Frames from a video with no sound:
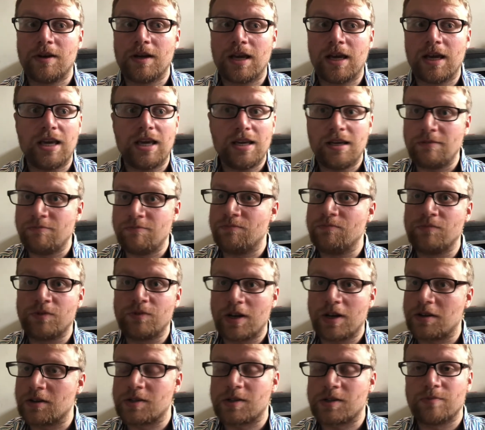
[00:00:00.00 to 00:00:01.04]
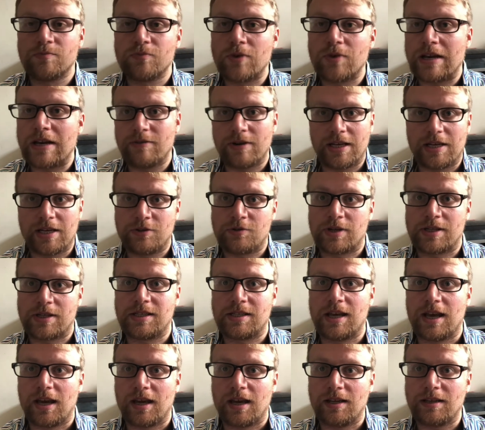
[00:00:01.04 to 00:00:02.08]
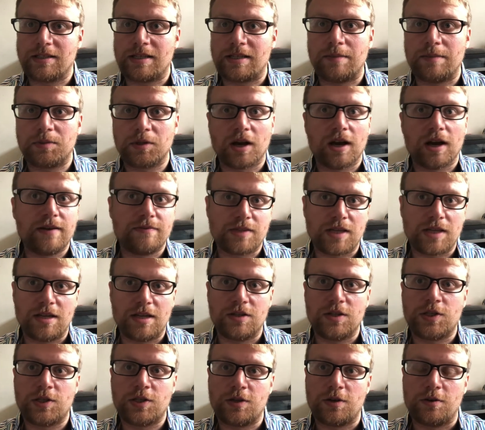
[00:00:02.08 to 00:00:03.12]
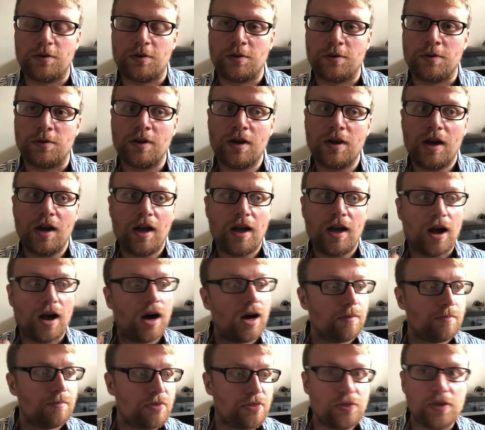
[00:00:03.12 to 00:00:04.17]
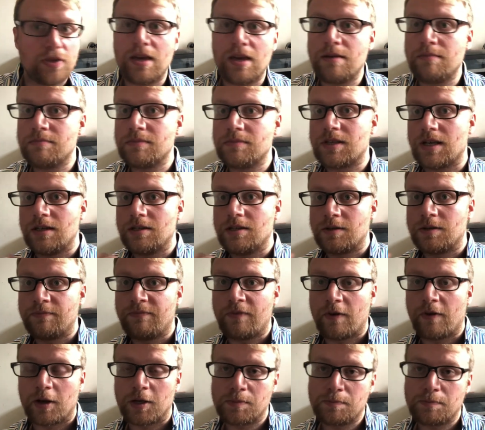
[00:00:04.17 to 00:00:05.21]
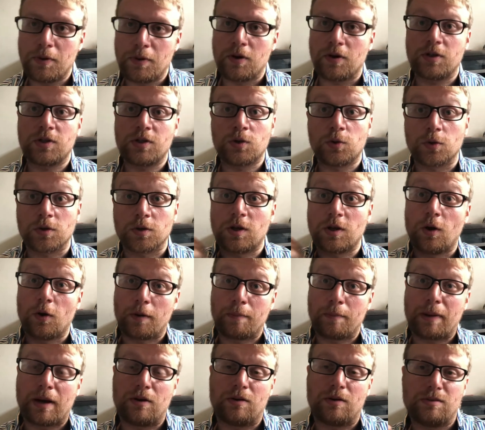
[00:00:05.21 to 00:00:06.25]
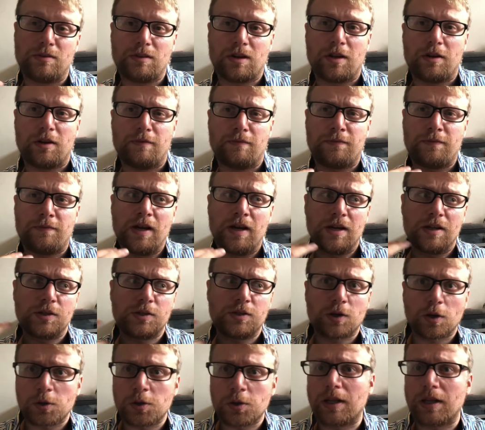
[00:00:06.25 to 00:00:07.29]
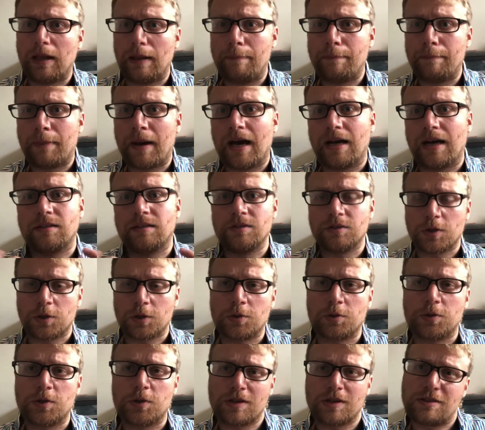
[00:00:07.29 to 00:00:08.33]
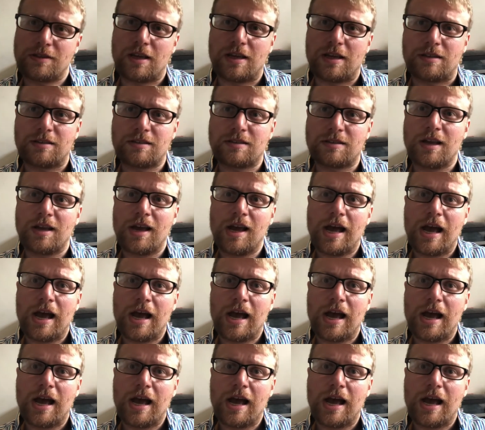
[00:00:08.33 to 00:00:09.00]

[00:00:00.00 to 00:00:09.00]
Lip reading: he does some really, really interesting deep dives into themes, into various books, talks a lot about a kind of social impact and social justice,